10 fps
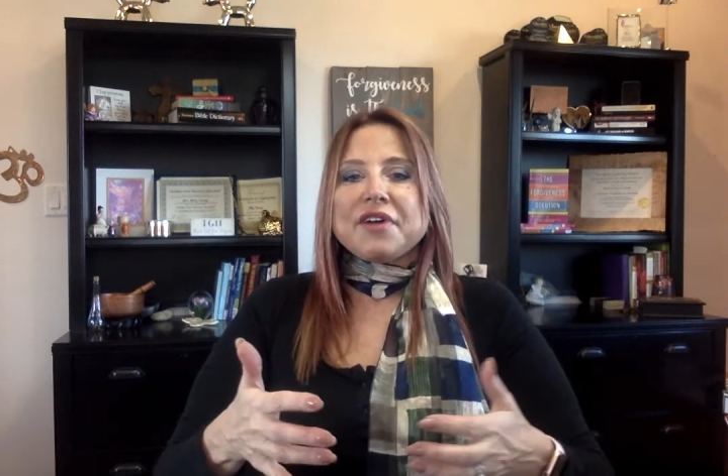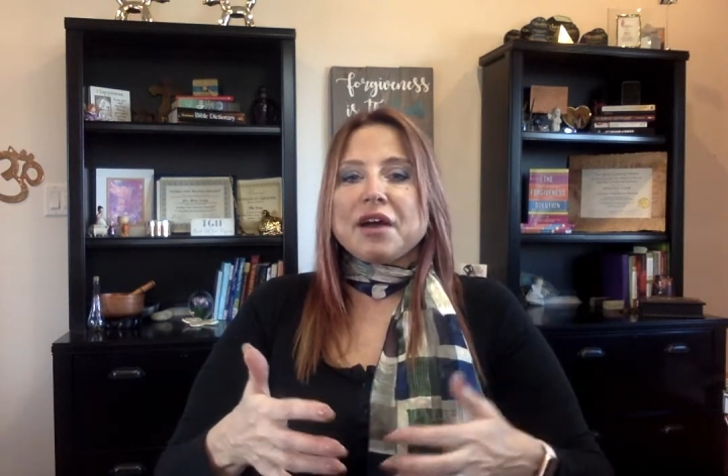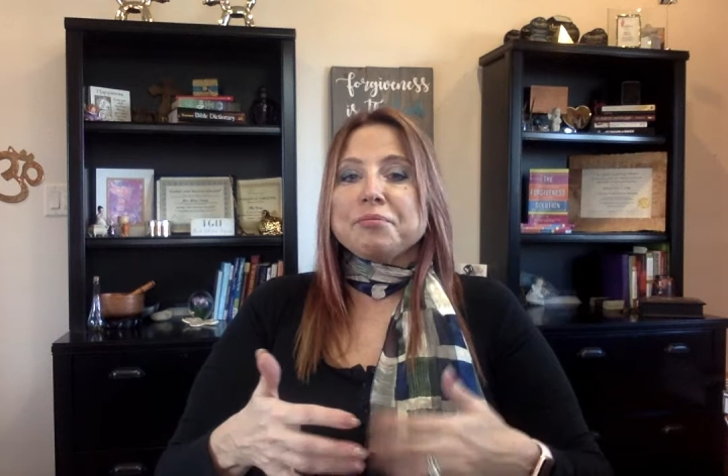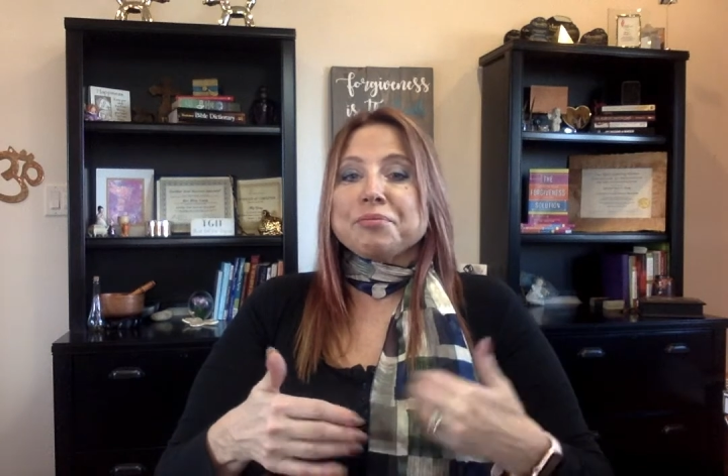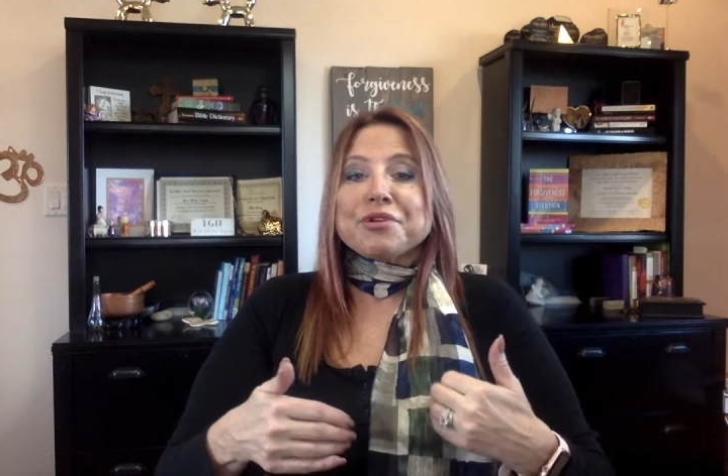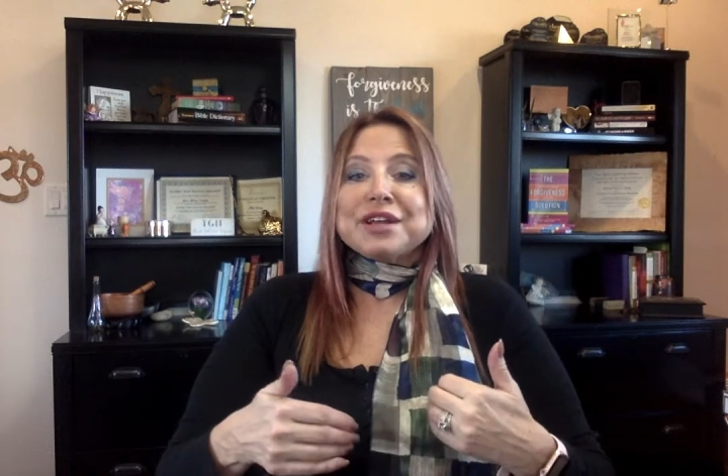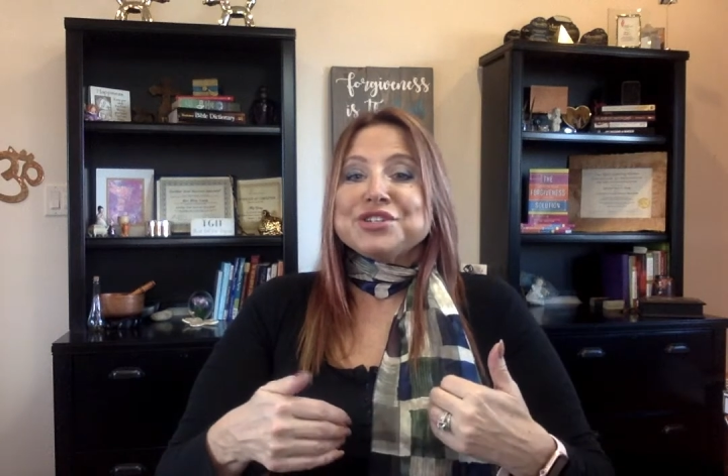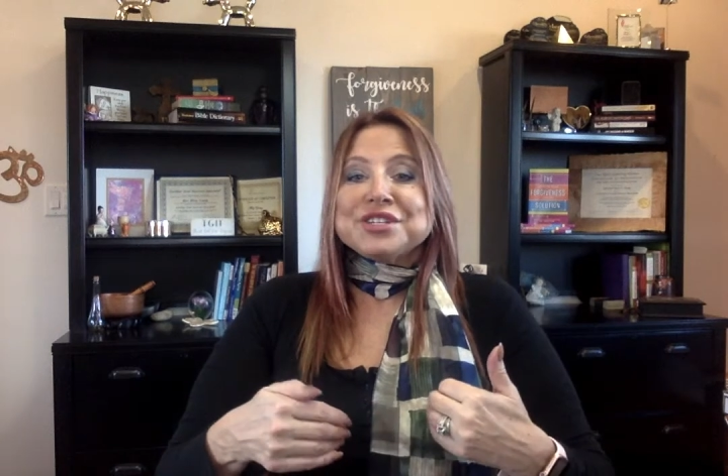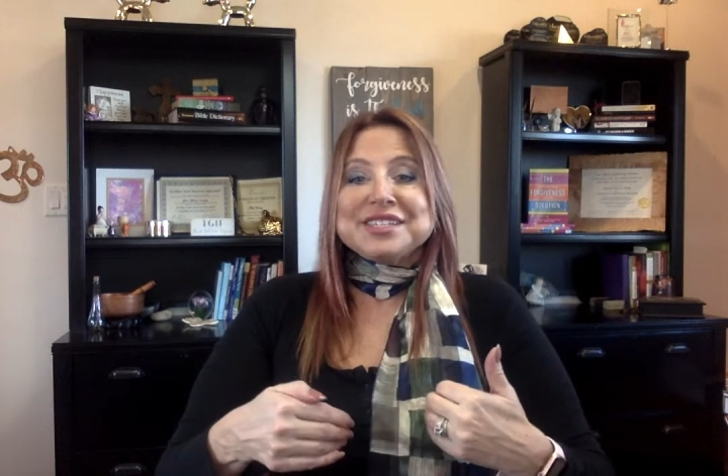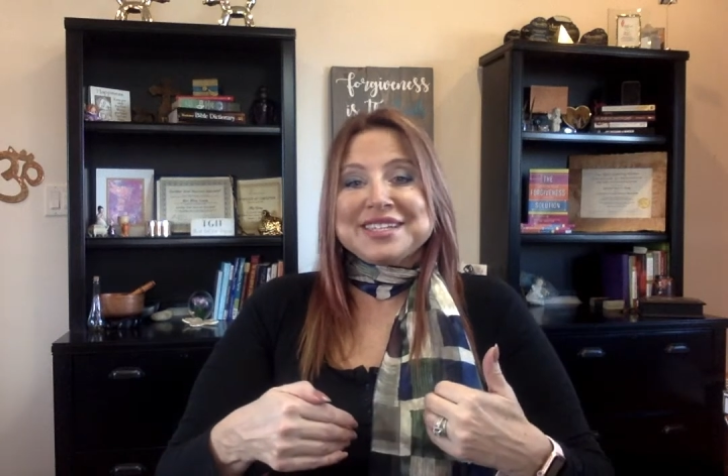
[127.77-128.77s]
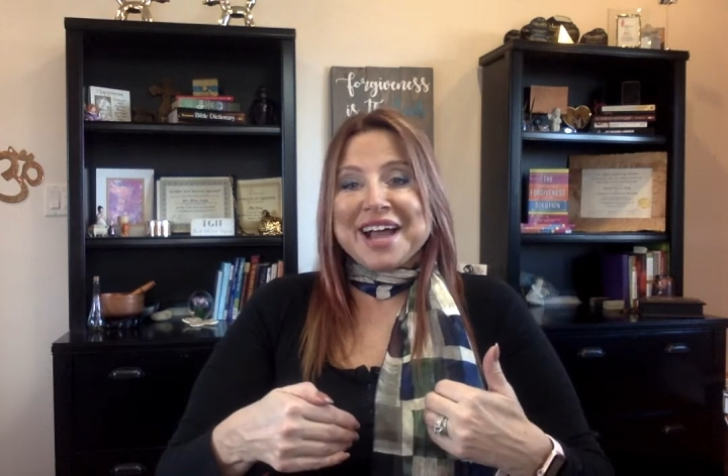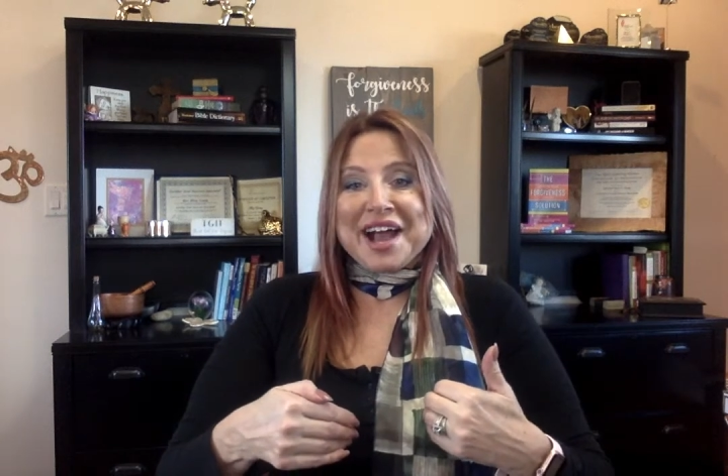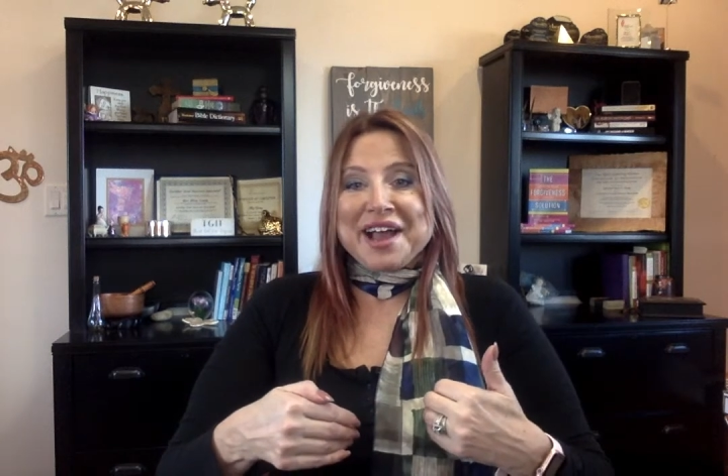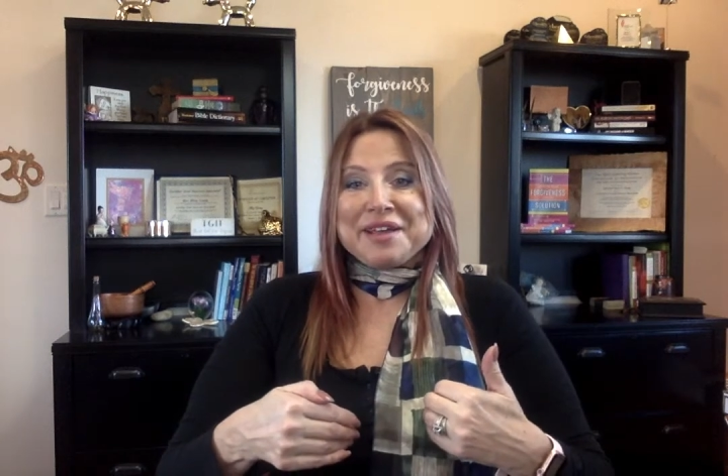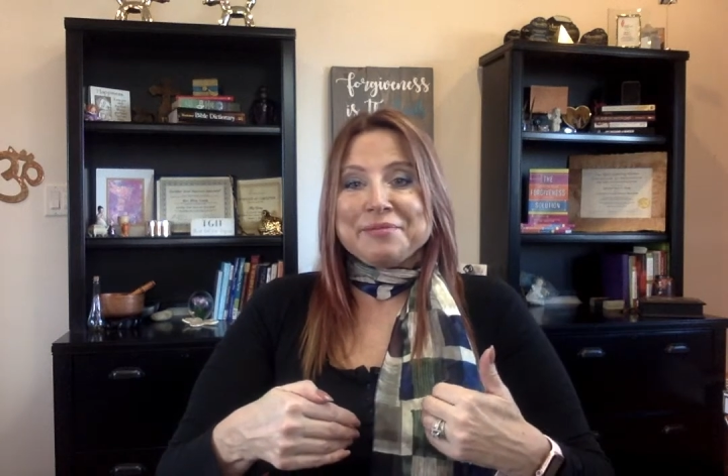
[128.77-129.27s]
up precious
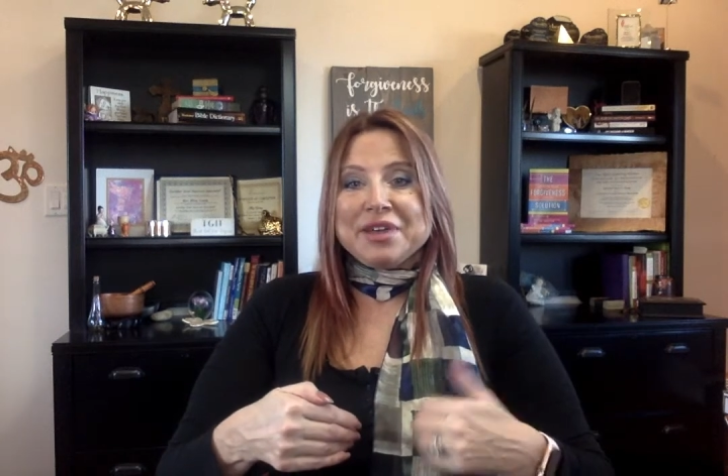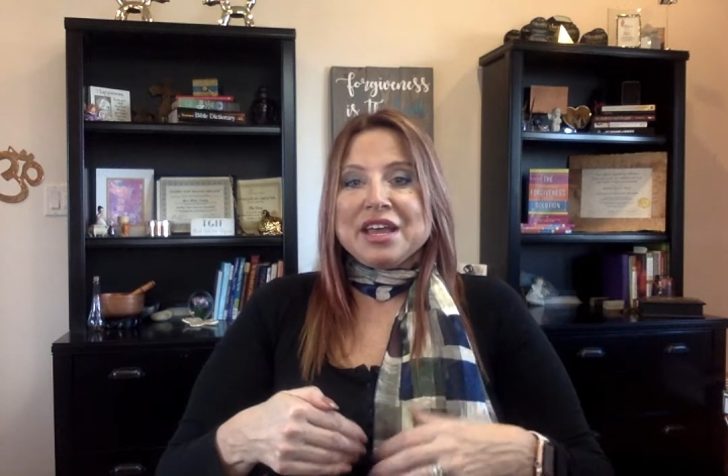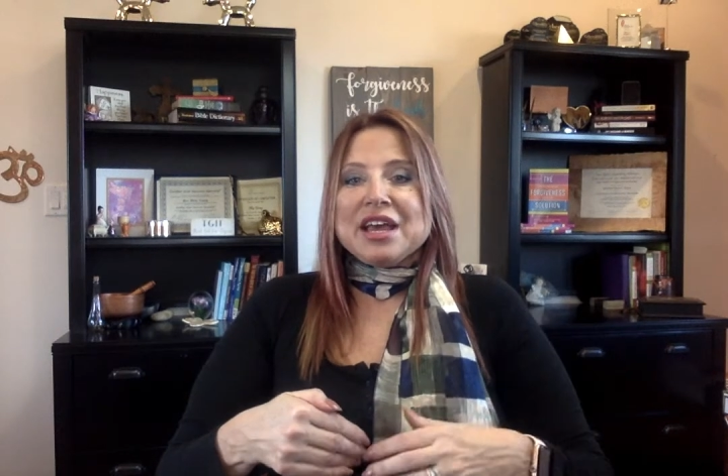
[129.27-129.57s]
time